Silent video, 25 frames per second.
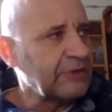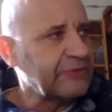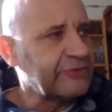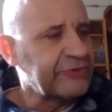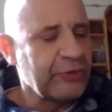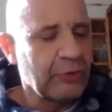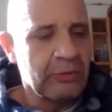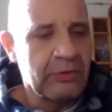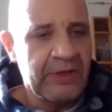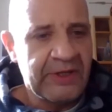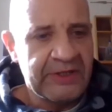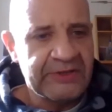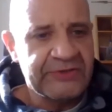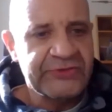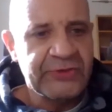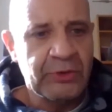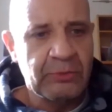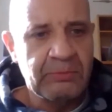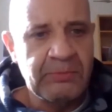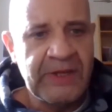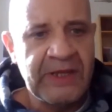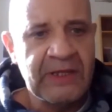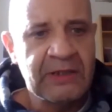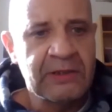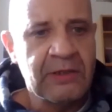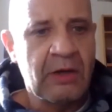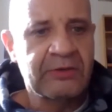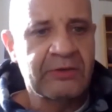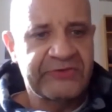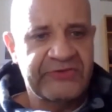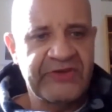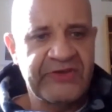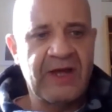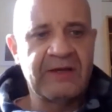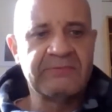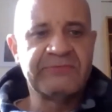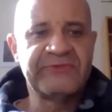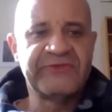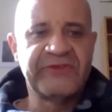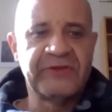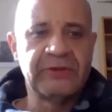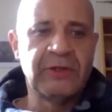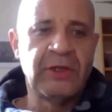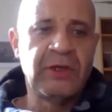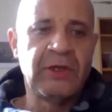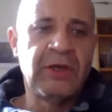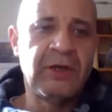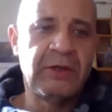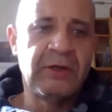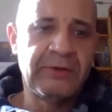took me a long time to
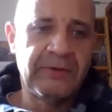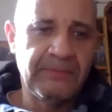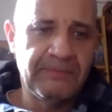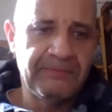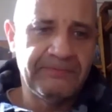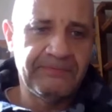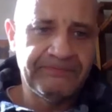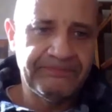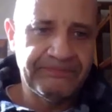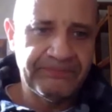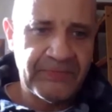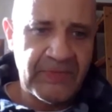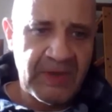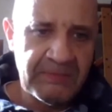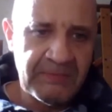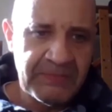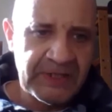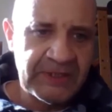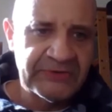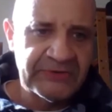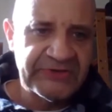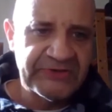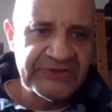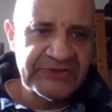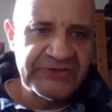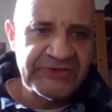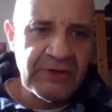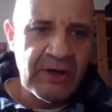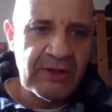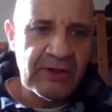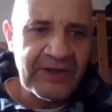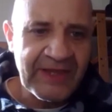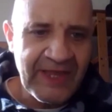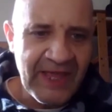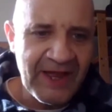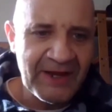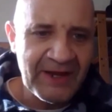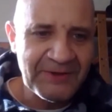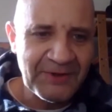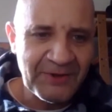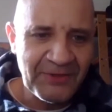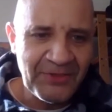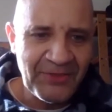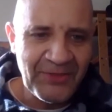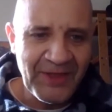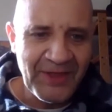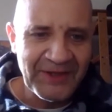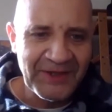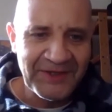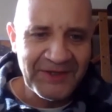learn, because it's not the kind of
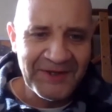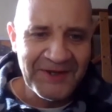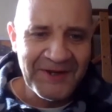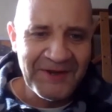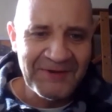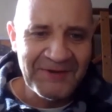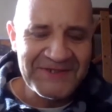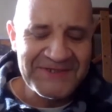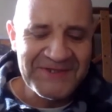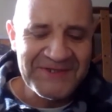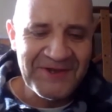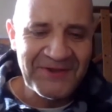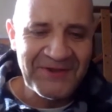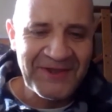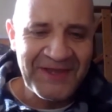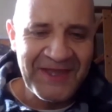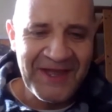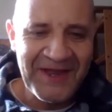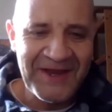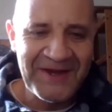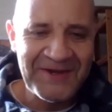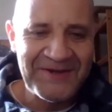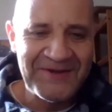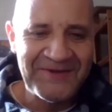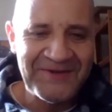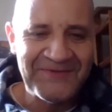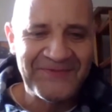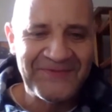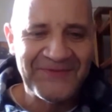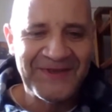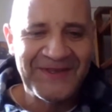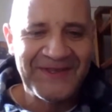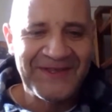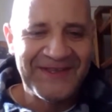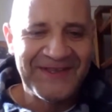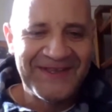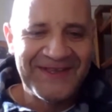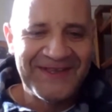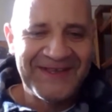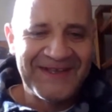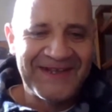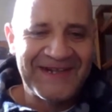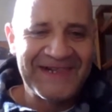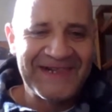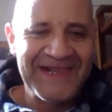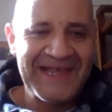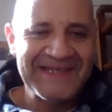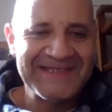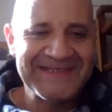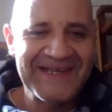thing, it's not the kind of
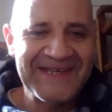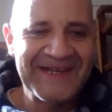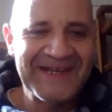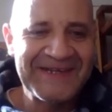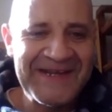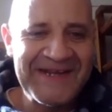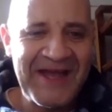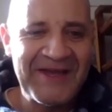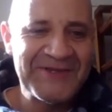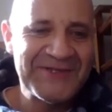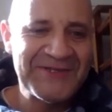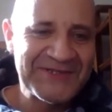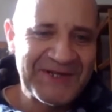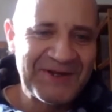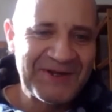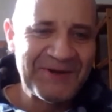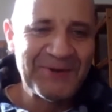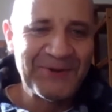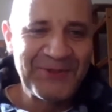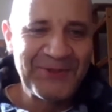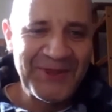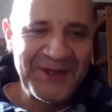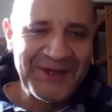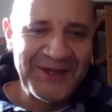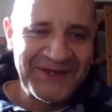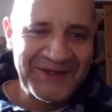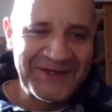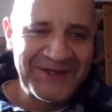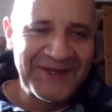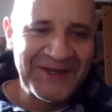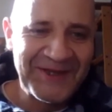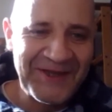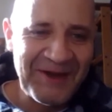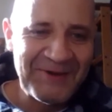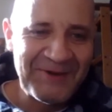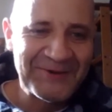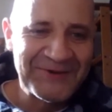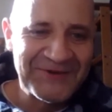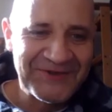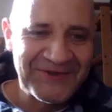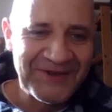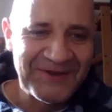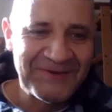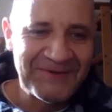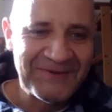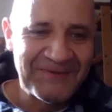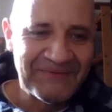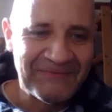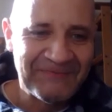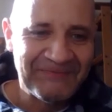classic night school thing you can go
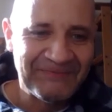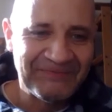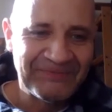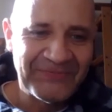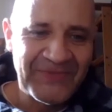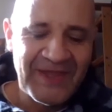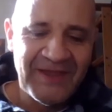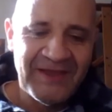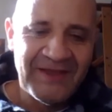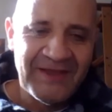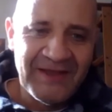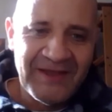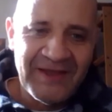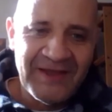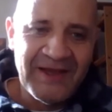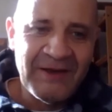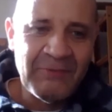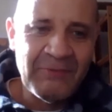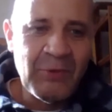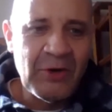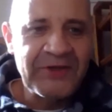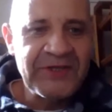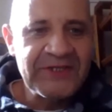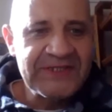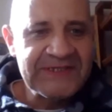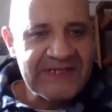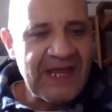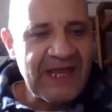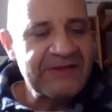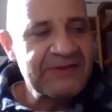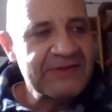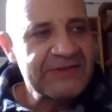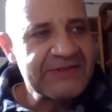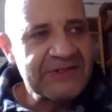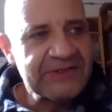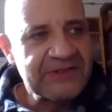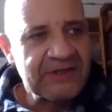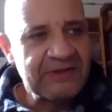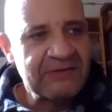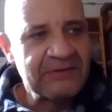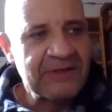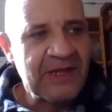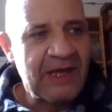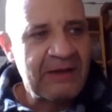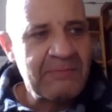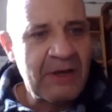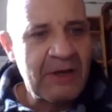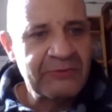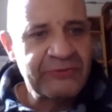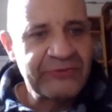to. And what you tend to do,
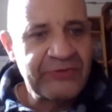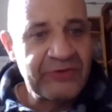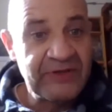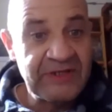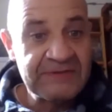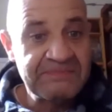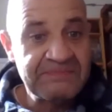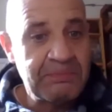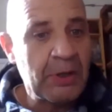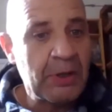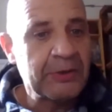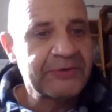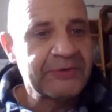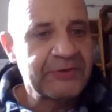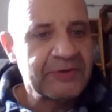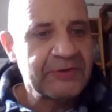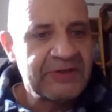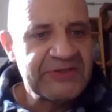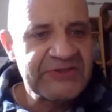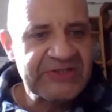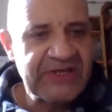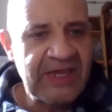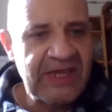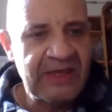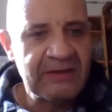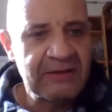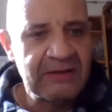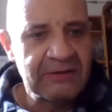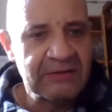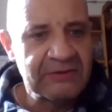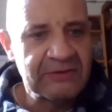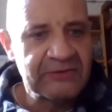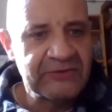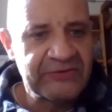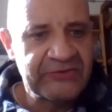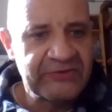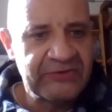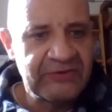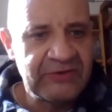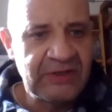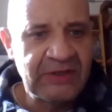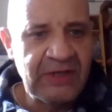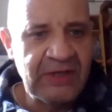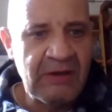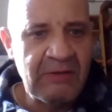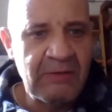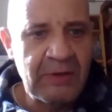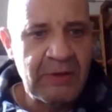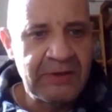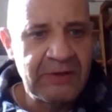like most of these bodily skills, you
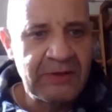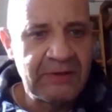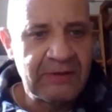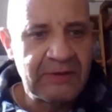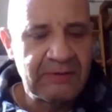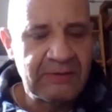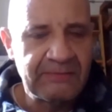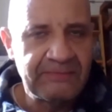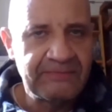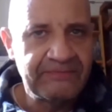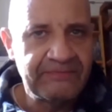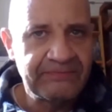go and,